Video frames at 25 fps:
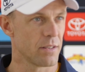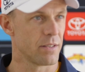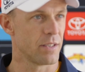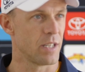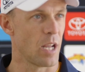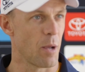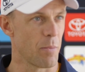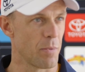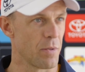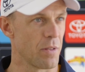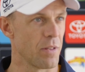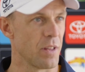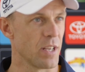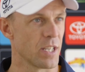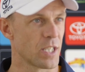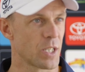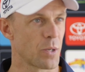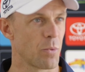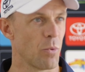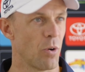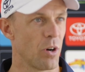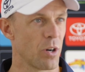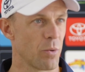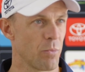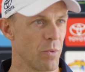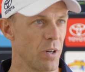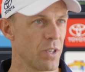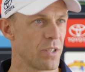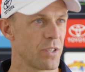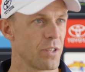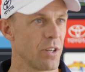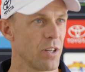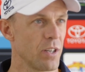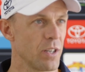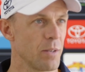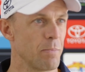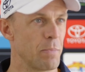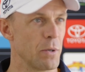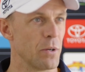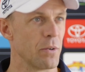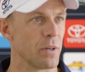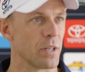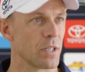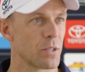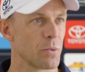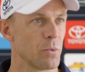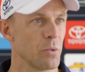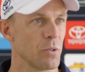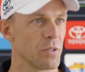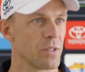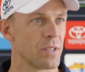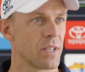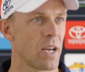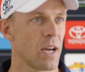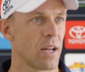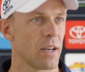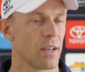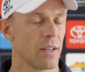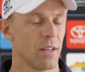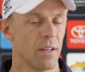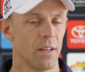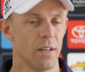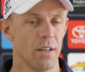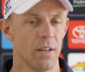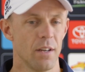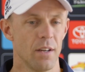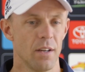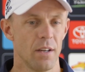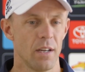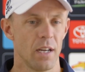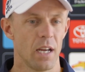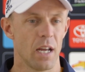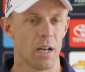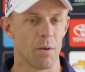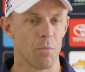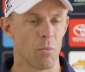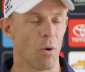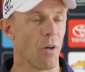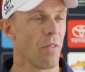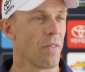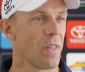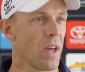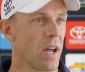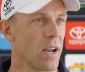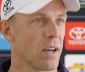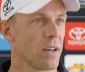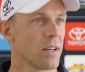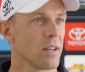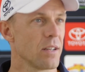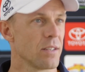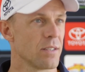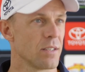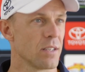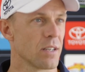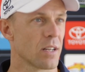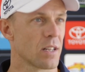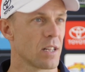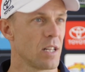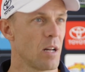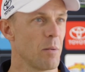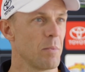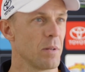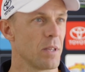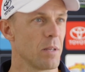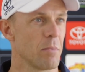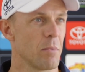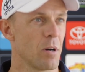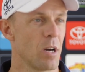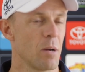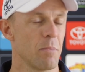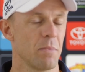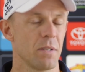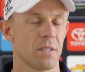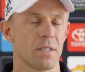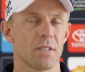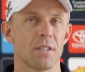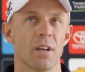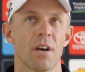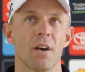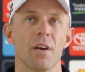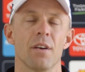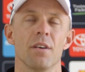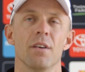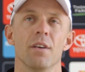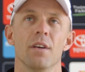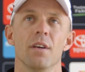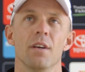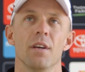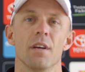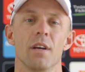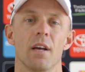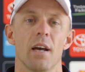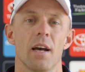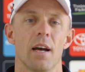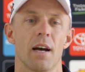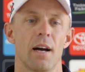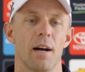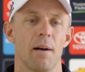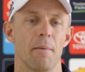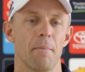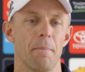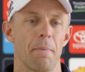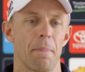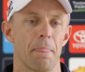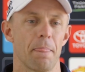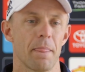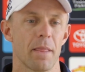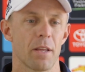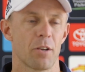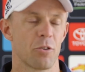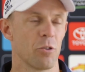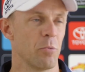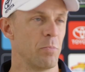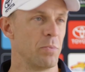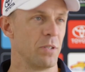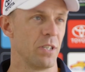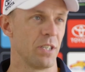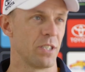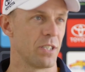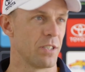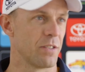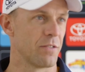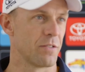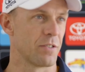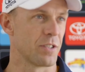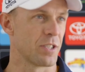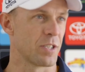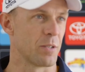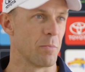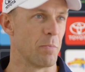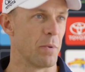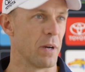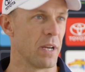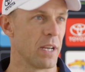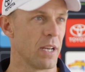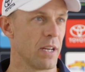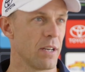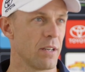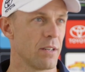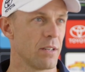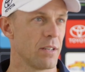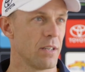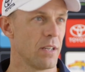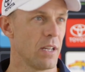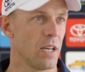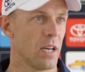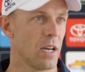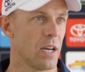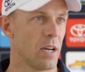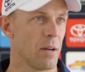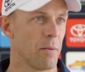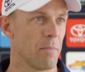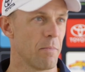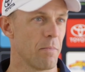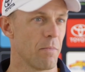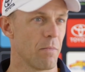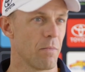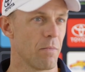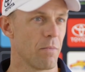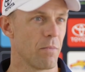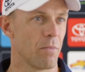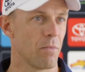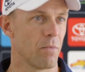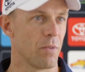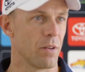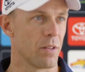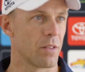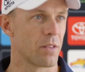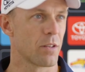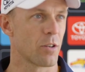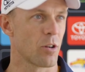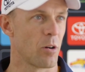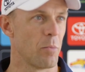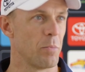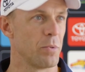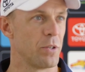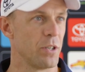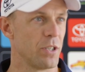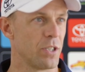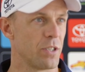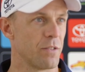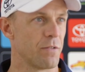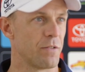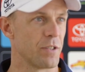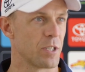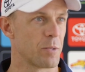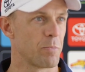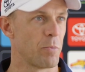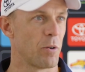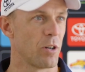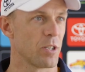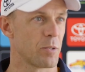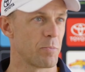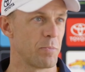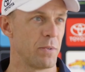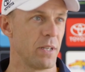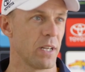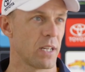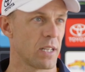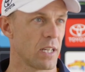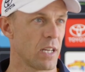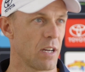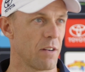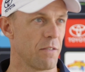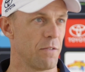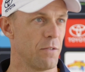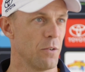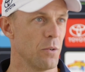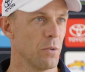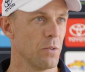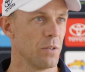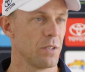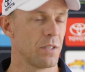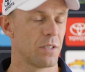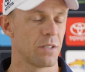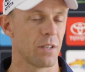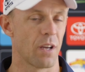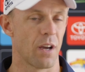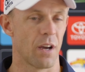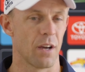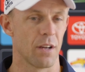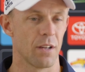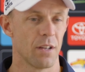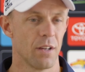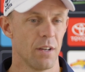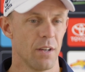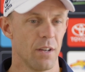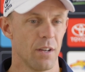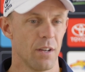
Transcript: depth in their squad, and we're certainly building towards that and want that as a club at the moment. So, um, good position for us to be in um, with competition for spots, particularly up forward. So,